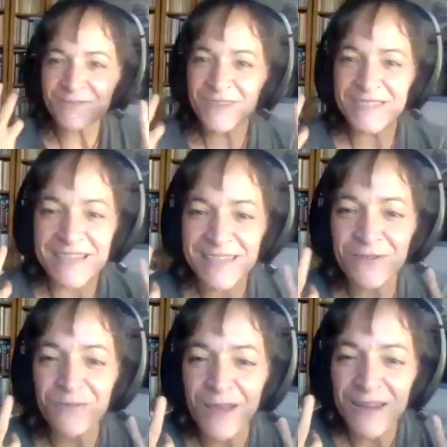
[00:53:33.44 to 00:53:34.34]
guys had
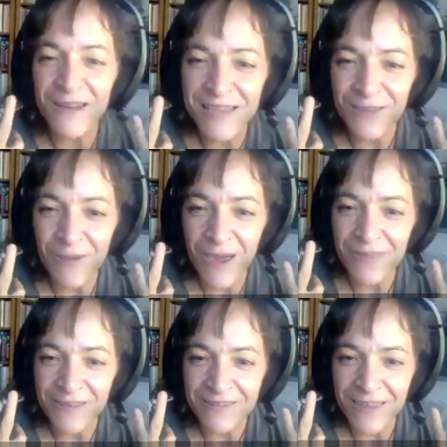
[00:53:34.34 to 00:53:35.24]
read us
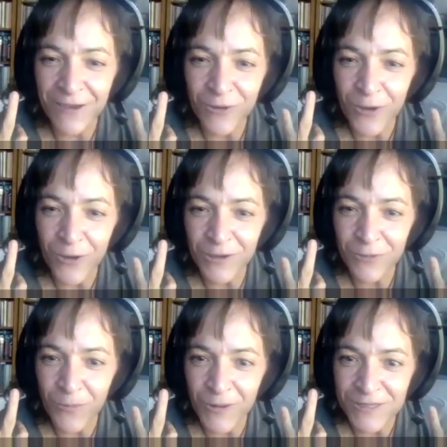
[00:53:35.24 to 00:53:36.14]
telepathically. They all know we grew
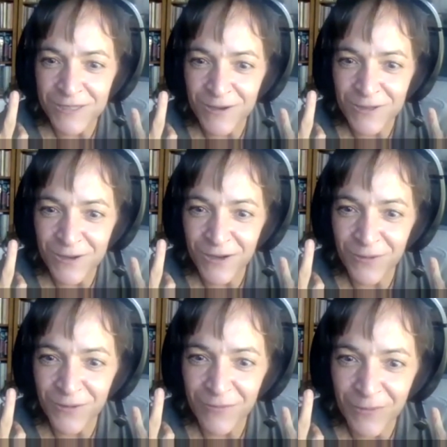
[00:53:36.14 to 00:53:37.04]
up on Star Trek or
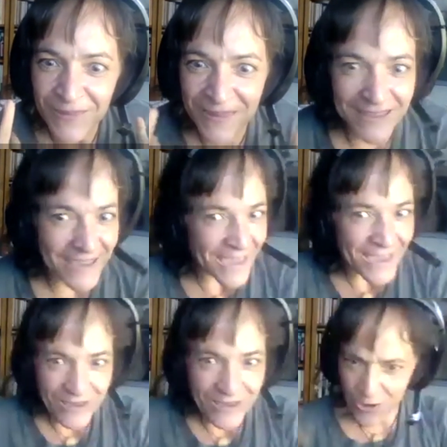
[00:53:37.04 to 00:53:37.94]
whatever, right? Like,
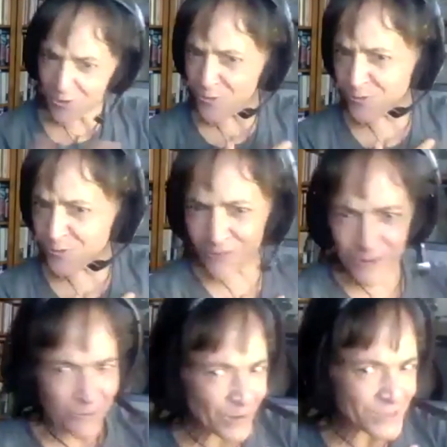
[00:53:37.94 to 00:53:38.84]
oh, we
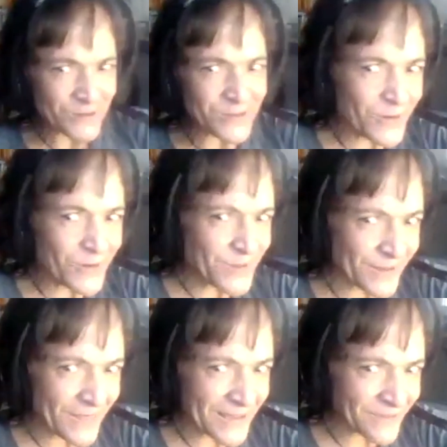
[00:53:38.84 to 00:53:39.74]
want you to join the
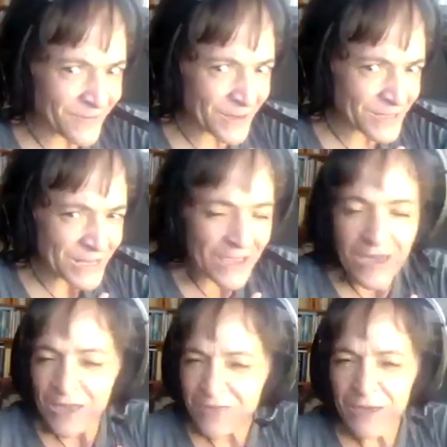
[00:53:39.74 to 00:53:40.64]
Galactic Federation.
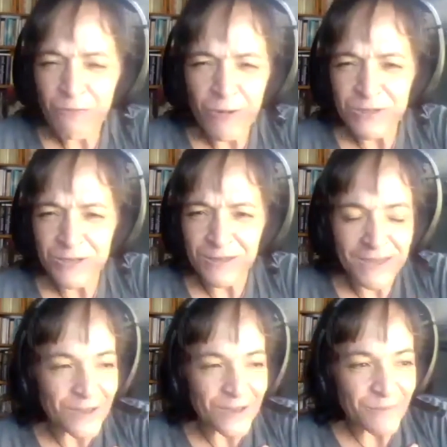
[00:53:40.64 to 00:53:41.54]
They want you to
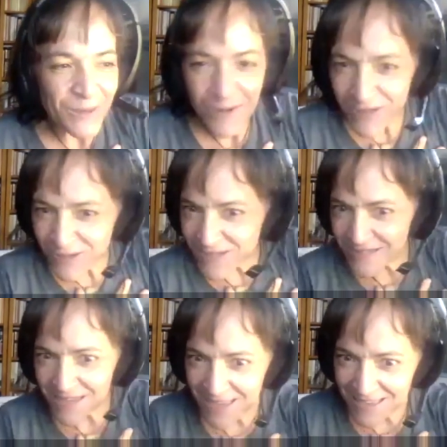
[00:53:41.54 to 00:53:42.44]
click on them. They want you to
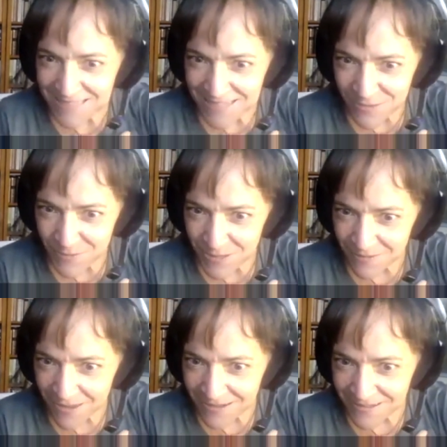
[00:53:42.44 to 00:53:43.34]
say yes and to be
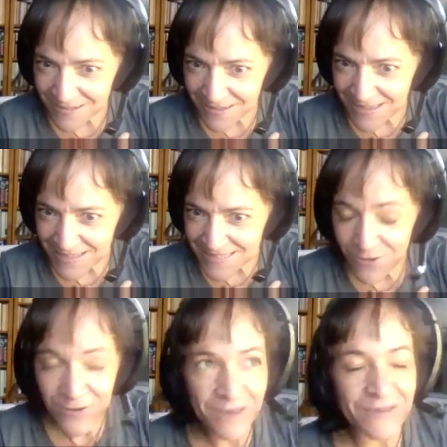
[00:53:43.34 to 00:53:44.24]
aligned
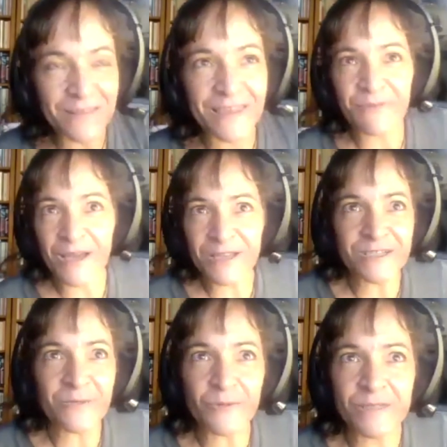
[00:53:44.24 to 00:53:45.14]
against, okay, like
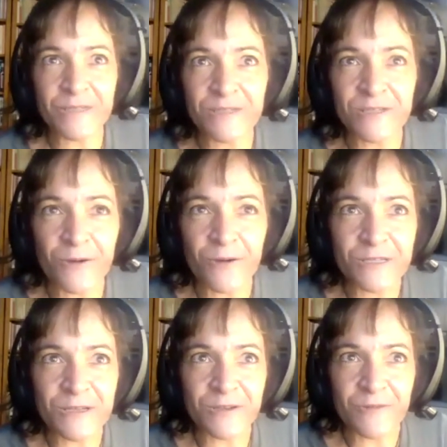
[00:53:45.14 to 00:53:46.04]
imagine if it was the Star
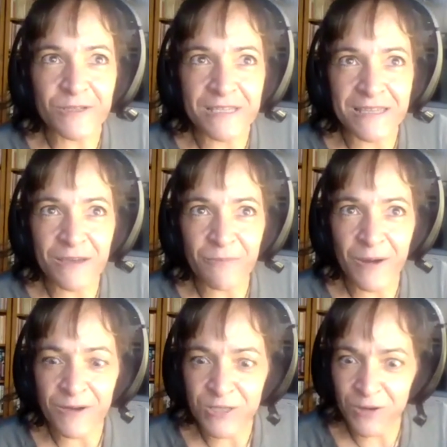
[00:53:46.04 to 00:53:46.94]
Wars universe and the
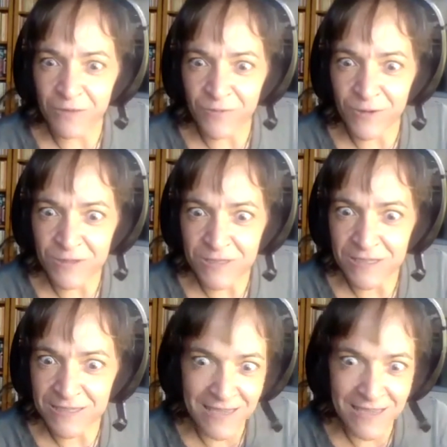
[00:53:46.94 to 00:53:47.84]
Empire showed up first
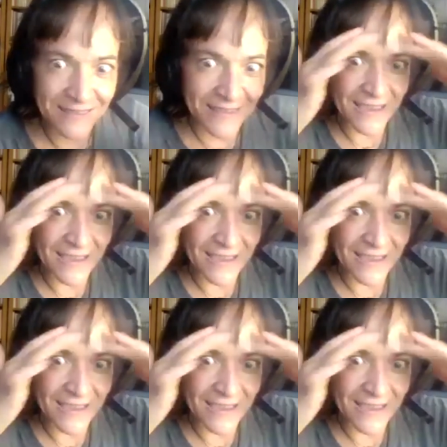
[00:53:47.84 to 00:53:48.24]
and said, like,